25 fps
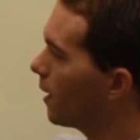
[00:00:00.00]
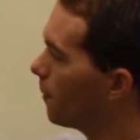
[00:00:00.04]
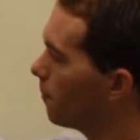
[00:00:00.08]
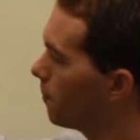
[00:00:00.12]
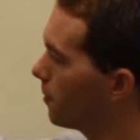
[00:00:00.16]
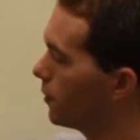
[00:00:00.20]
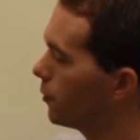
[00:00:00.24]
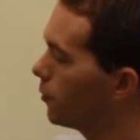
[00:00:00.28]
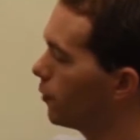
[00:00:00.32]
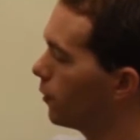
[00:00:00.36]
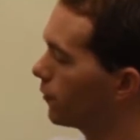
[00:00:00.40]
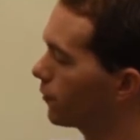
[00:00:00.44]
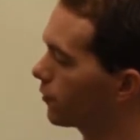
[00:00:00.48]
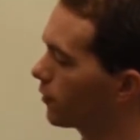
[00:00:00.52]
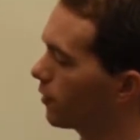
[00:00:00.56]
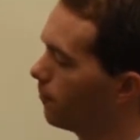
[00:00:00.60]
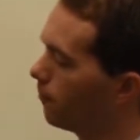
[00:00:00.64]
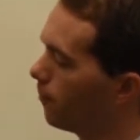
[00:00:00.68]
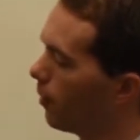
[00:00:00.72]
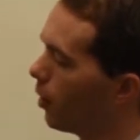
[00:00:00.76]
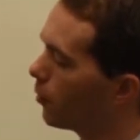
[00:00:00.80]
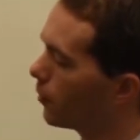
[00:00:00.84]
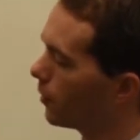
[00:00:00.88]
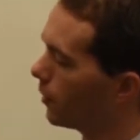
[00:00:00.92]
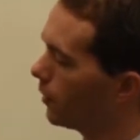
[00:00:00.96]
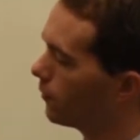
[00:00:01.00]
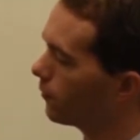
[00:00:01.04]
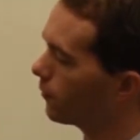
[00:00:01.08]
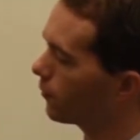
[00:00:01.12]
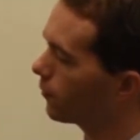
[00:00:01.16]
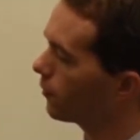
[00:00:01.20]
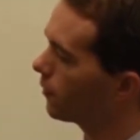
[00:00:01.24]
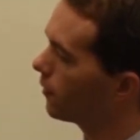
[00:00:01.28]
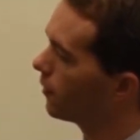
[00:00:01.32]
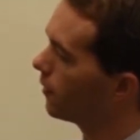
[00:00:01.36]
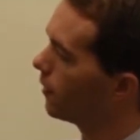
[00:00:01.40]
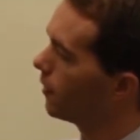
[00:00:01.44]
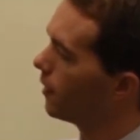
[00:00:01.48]
up into its
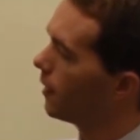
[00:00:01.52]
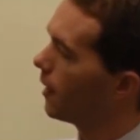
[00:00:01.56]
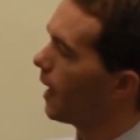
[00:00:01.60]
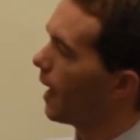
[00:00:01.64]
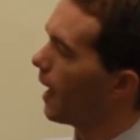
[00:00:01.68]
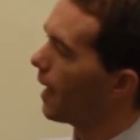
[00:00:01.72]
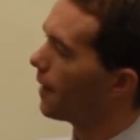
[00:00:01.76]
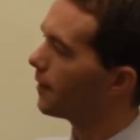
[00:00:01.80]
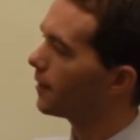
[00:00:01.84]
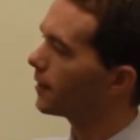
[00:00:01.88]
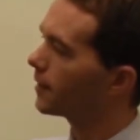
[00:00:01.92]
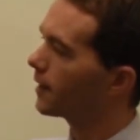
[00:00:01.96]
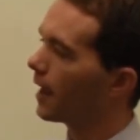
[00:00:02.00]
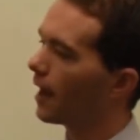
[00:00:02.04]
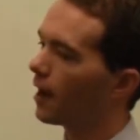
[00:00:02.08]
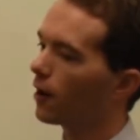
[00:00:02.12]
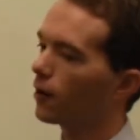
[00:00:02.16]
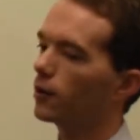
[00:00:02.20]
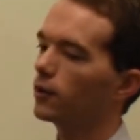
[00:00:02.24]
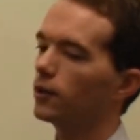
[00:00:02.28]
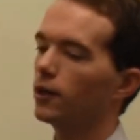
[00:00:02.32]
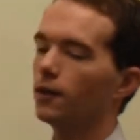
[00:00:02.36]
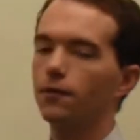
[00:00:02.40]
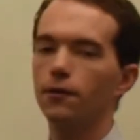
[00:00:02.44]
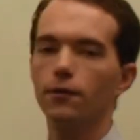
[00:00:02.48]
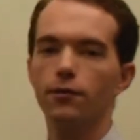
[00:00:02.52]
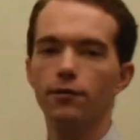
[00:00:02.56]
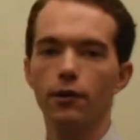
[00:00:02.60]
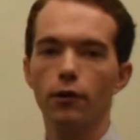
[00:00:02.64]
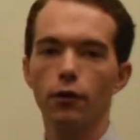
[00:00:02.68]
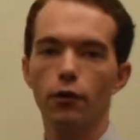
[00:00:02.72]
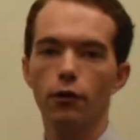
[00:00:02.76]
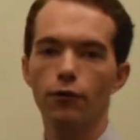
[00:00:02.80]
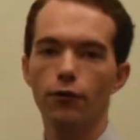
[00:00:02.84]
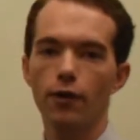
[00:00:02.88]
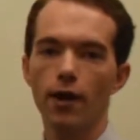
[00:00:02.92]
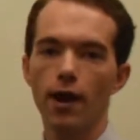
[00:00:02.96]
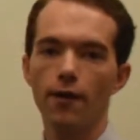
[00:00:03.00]
components and then calculate the
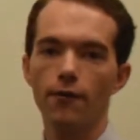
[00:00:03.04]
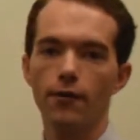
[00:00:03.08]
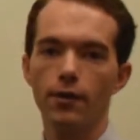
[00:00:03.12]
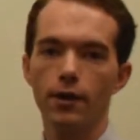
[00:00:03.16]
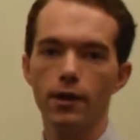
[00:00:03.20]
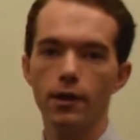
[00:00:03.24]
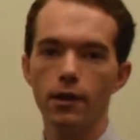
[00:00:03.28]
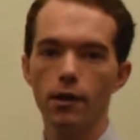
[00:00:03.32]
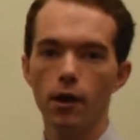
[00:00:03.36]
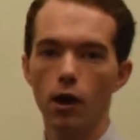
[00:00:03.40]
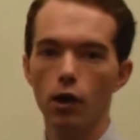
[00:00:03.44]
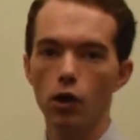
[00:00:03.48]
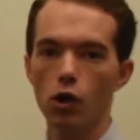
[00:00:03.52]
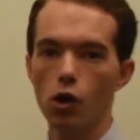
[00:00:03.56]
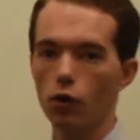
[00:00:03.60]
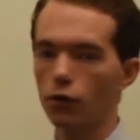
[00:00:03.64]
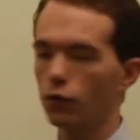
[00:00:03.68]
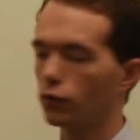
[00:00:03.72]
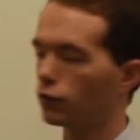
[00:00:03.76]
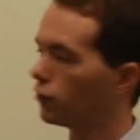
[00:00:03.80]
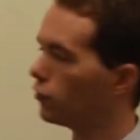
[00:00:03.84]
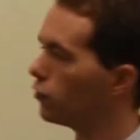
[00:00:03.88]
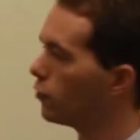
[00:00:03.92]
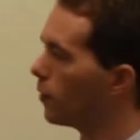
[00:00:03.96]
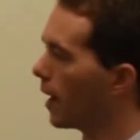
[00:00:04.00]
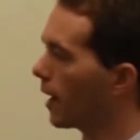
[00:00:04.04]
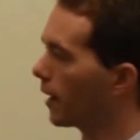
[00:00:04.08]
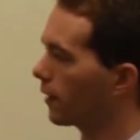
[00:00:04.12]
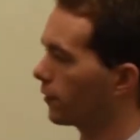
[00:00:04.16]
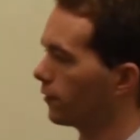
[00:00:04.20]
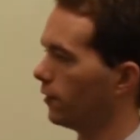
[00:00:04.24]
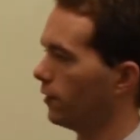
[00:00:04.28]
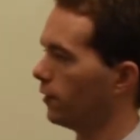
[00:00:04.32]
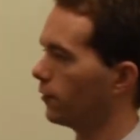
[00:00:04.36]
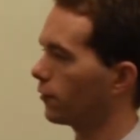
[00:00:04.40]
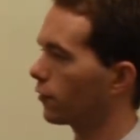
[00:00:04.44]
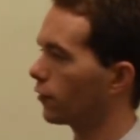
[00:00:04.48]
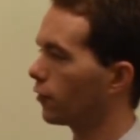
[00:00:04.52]
center of gravity along the two
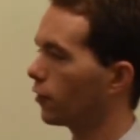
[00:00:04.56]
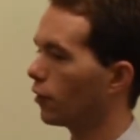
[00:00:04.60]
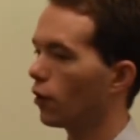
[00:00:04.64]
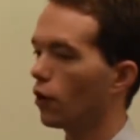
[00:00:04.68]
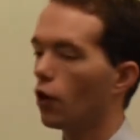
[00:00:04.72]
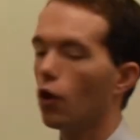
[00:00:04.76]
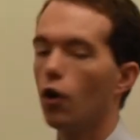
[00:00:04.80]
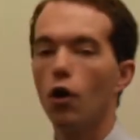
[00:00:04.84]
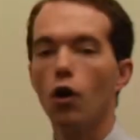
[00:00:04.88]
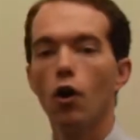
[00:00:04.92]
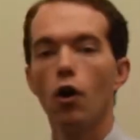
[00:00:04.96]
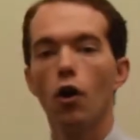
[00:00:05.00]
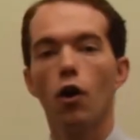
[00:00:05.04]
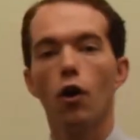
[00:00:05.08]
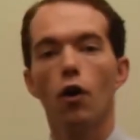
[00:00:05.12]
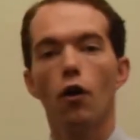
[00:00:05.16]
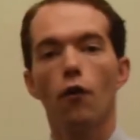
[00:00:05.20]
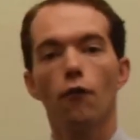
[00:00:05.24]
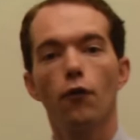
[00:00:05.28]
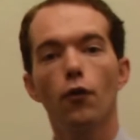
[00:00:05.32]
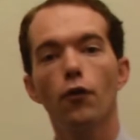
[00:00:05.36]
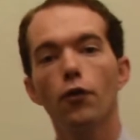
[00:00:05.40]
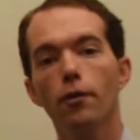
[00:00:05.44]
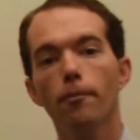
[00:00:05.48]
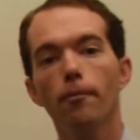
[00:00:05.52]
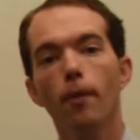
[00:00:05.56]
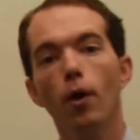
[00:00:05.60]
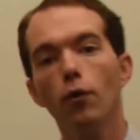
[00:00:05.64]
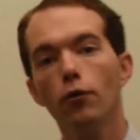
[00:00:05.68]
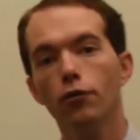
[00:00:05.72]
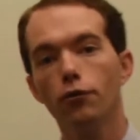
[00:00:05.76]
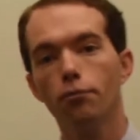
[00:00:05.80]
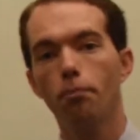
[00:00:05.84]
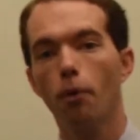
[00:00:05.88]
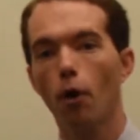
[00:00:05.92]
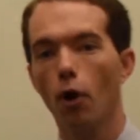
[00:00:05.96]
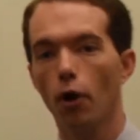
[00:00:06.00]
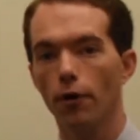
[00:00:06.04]
axes. For the
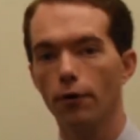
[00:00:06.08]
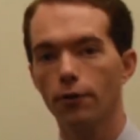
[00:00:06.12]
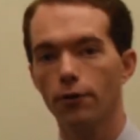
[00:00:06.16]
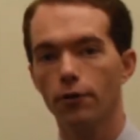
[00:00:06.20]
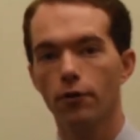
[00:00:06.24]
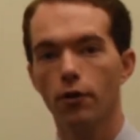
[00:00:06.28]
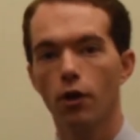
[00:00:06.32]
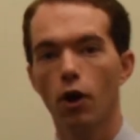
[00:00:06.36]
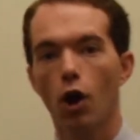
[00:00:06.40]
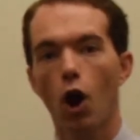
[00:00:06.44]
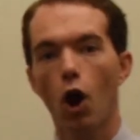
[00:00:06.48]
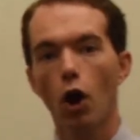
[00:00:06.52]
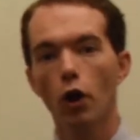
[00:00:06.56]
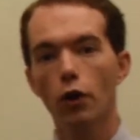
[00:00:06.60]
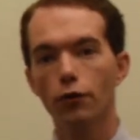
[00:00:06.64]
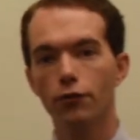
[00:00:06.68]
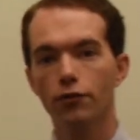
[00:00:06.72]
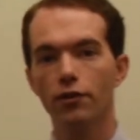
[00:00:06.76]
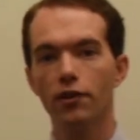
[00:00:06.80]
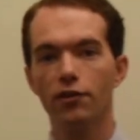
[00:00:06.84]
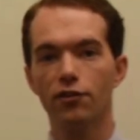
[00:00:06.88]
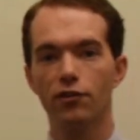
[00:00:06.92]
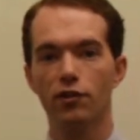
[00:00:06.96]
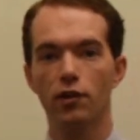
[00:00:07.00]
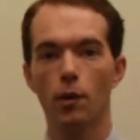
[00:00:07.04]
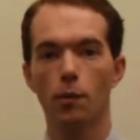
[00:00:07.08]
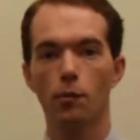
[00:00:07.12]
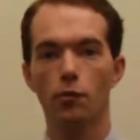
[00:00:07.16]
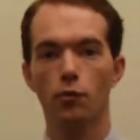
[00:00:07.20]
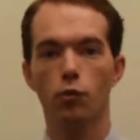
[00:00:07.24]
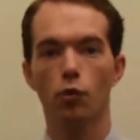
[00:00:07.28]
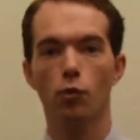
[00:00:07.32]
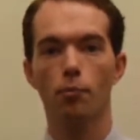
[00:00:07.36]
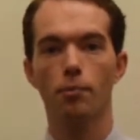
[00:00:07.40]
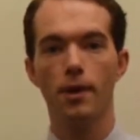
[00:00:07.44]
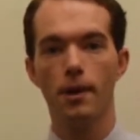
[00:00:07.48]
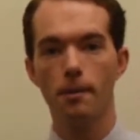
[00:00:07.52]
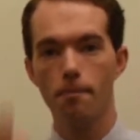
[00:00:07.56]
most part, our systems
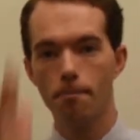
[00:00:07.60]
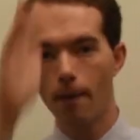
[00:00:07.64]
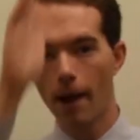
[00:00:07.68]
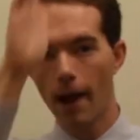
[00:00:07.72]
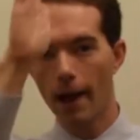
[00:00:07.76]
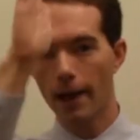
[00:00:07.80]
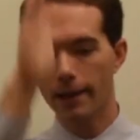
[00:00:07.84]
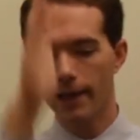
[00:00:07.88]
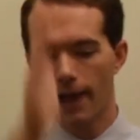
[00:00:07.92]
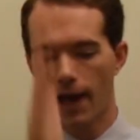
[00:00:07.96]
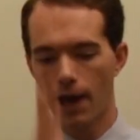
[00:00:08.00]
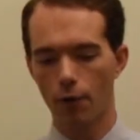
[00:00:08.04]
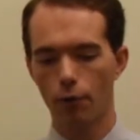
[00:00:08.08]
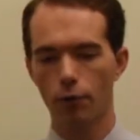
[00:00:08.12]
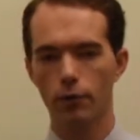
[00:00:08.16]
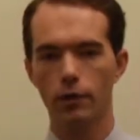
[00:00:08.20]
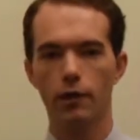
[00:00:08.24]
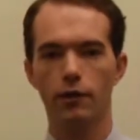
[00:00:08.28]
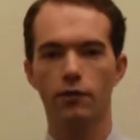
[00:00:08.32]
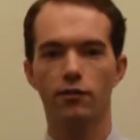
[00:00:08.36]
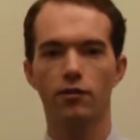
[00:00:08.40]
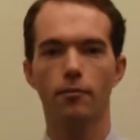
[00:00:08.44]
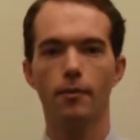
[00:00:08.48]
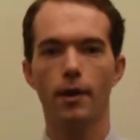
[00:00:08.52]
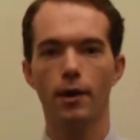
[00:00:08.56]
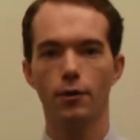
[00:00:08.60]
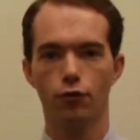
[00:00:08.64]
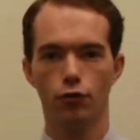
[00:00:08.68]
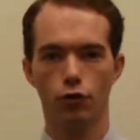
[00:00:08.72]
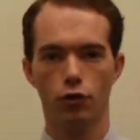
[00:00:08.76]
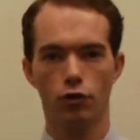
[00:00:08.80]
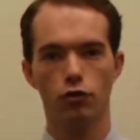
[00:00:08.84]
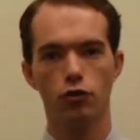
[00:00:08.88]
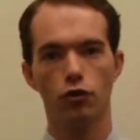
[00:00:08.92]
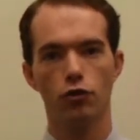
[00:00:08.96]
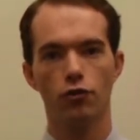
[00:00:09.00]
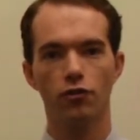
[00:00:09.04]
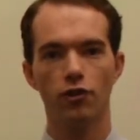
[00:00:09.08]
will be bilaterally
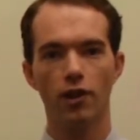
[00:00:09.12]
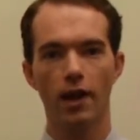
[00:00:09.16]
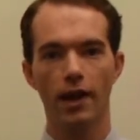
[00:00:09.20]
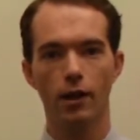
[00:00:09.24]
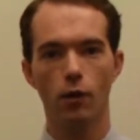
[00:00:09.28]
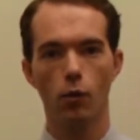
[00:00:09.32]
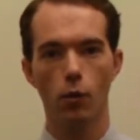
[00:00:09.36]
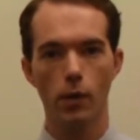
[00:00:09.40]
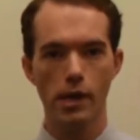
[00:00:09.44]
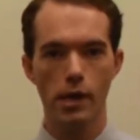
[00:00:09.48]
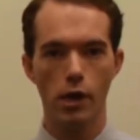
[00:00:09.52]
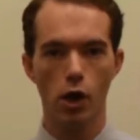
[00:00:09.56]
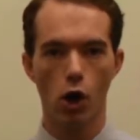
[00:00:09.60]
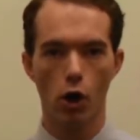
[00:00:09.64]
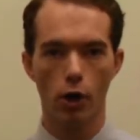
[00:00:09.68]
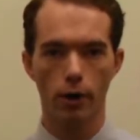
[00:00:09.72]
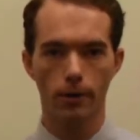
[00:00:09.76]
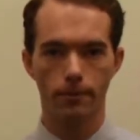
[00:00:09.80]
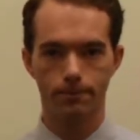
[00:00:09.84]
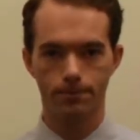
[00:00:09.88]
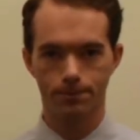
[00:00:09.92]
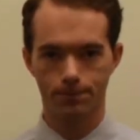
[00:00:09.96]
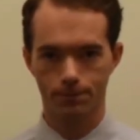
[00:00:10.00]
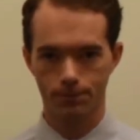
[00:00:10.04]
symmetric, just like we are.